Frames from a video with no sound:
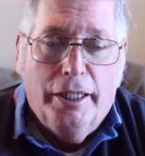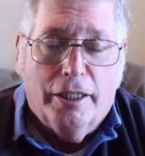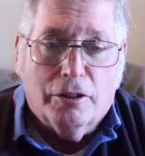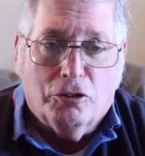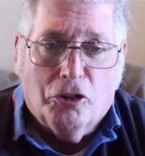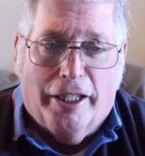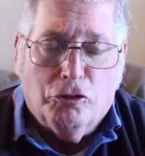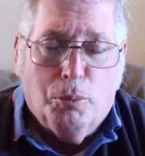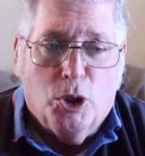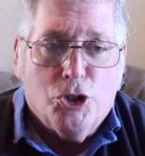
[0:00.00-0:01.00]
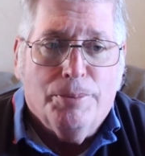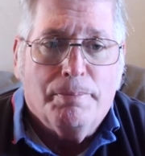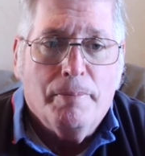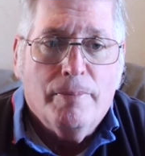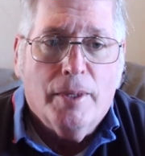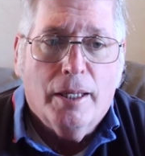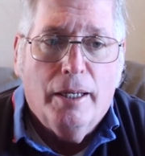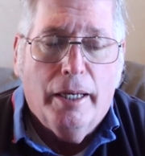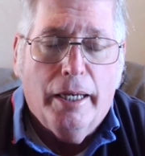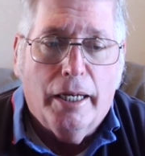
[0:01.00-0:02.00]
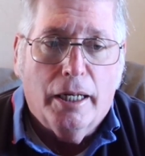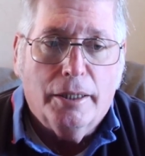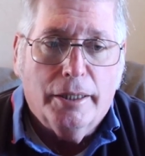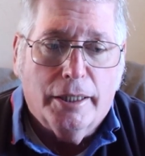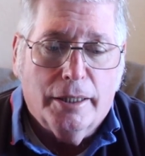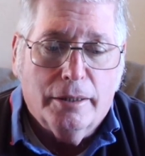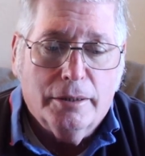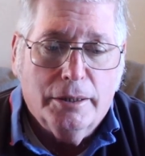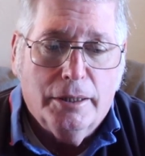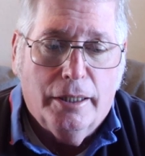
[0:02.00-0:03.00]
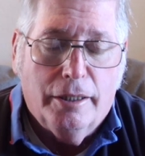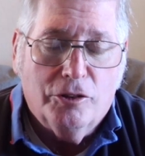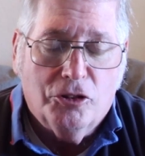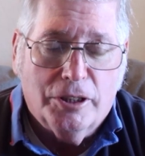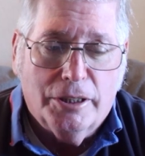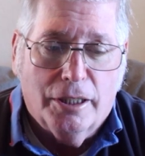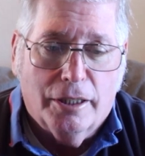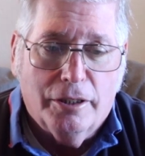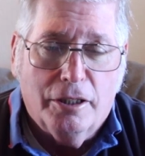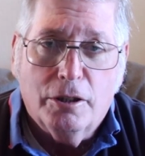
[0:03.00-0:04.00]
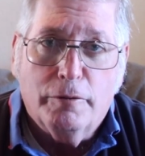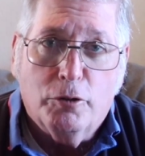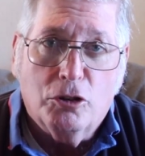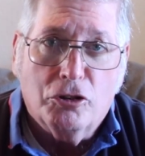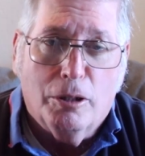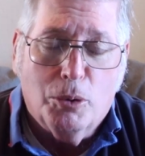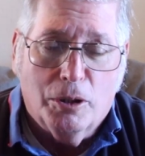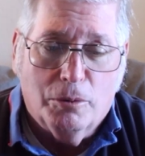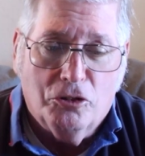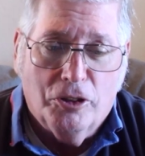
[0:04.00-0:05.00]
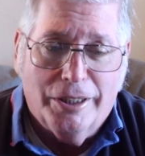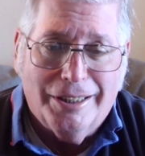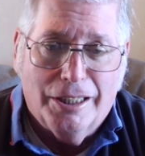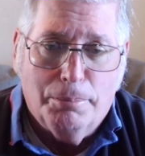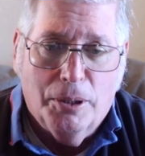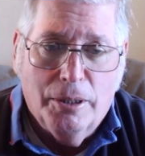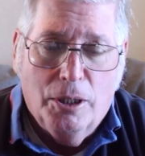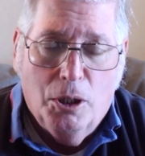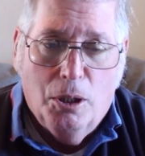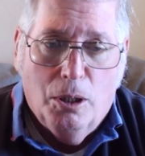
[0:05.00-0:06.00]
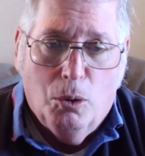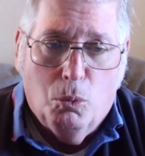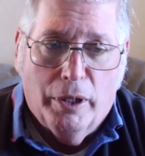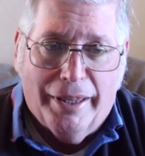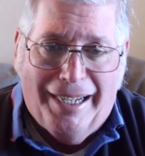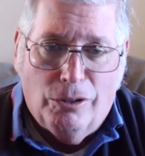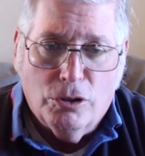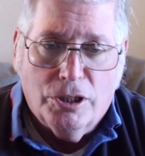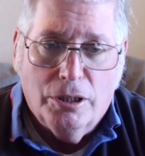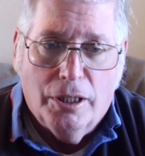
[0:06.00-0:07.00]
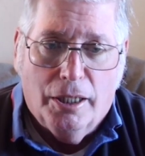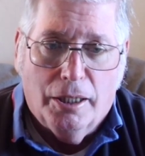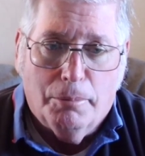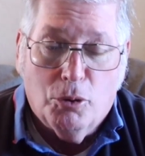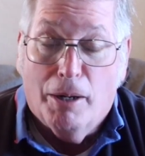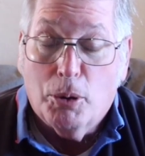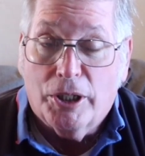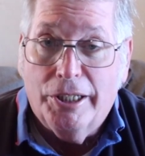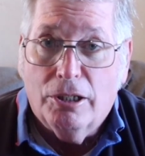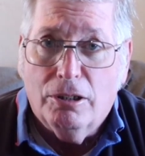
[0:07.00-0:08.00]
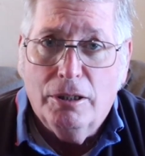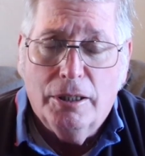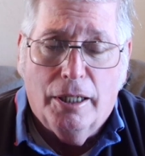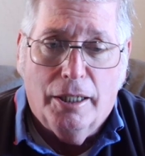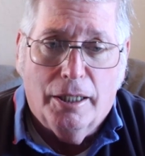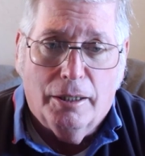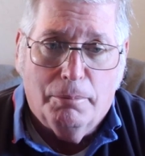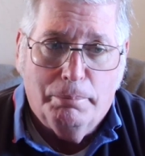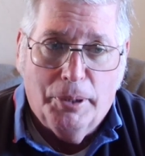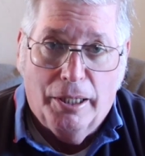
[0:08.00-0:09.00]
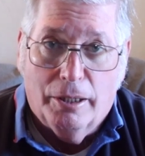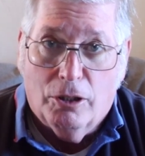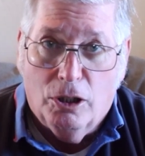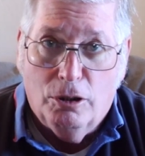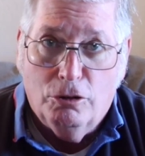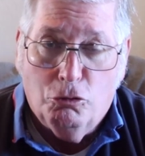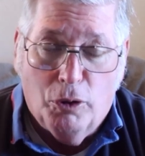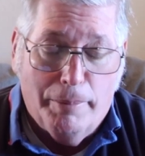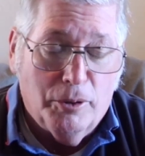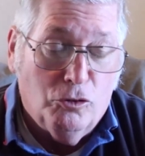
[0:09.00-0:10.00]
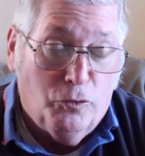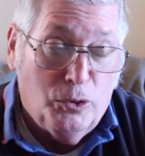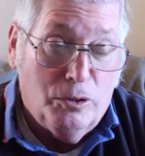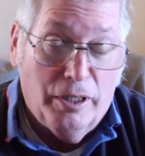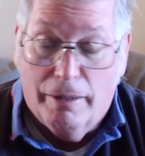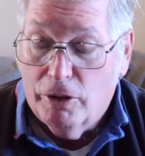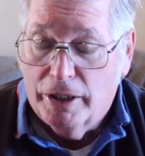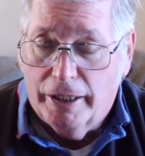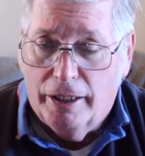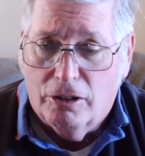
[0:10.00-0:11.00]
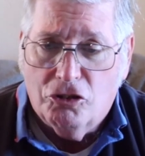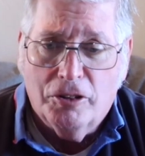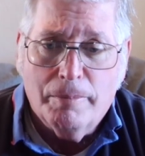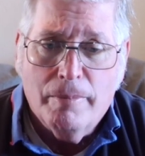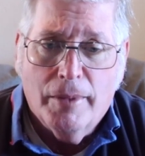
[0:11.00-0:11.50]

Hitler's last push. And he said the 101st Airborne was sent up without proper gear, being clothes, weapons, food, everything else,